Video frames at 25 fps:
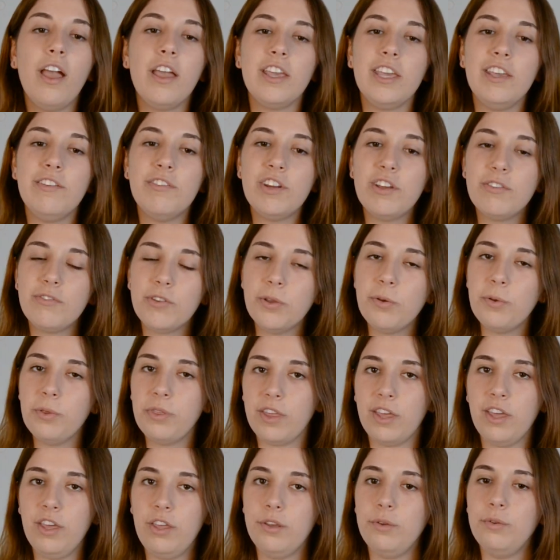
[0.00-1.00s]
Even if you
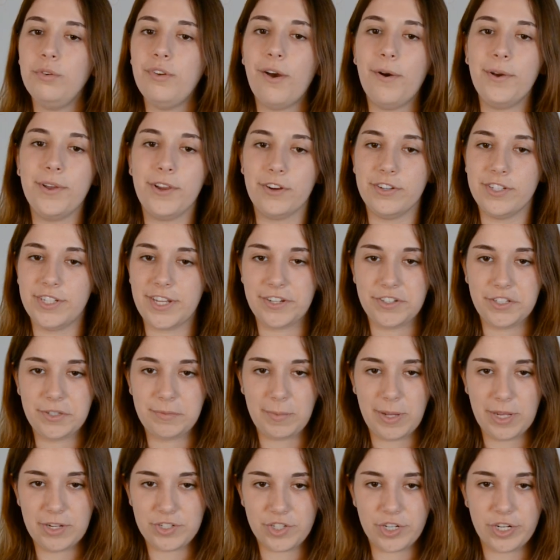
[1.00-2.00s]
think you know your intended
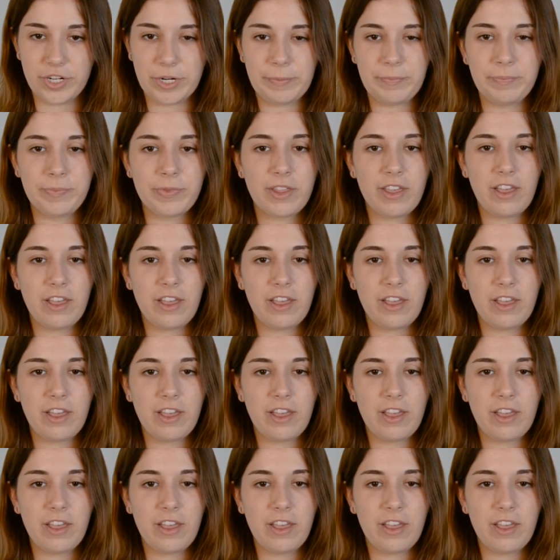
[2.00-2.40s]
major,